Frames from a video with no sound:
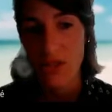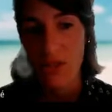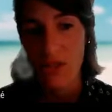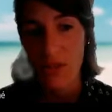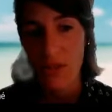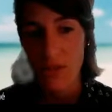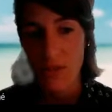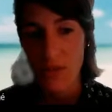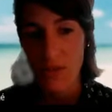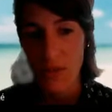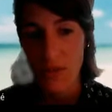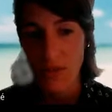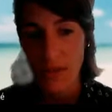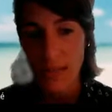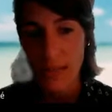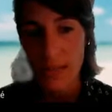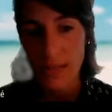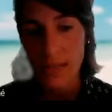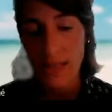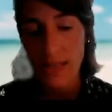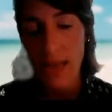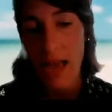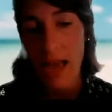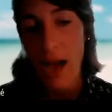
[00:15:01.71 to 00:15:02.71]

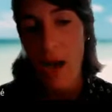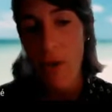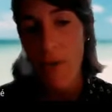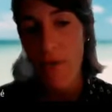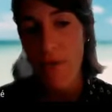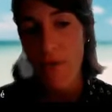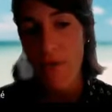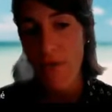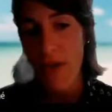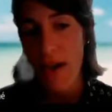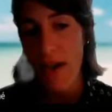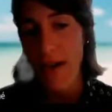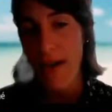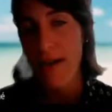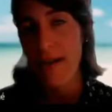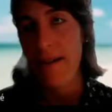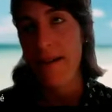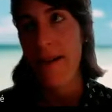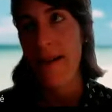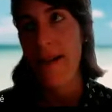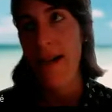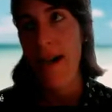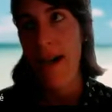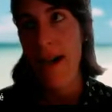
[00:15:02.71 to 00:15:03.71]
resources, how
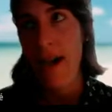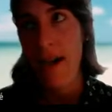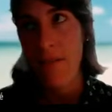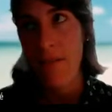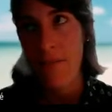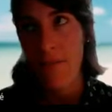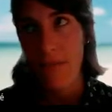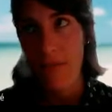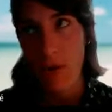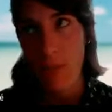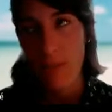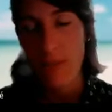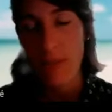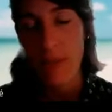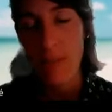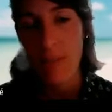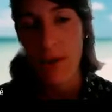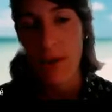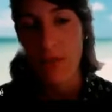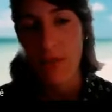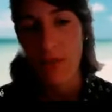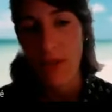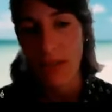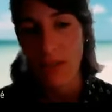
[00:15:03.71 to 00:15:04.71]
far are from the
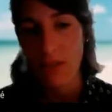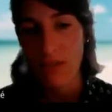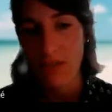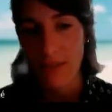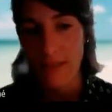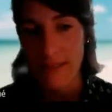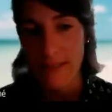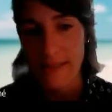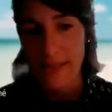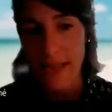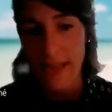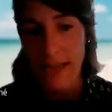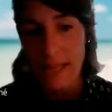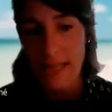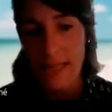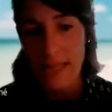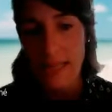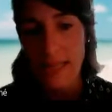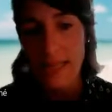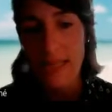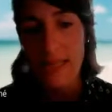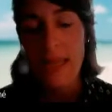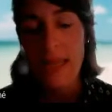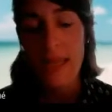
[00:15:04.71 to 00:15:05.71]
manufacturing site.